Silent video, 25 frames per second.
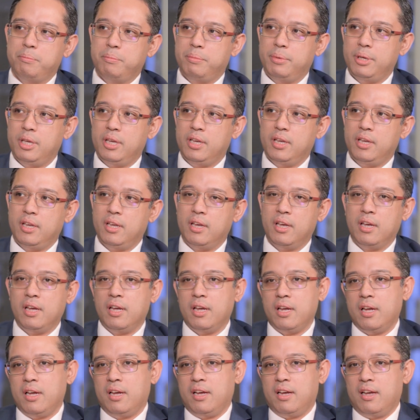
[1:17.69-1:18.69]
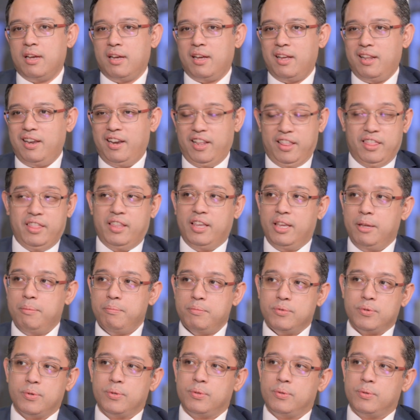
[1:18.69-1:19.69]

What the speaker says: be the theme, so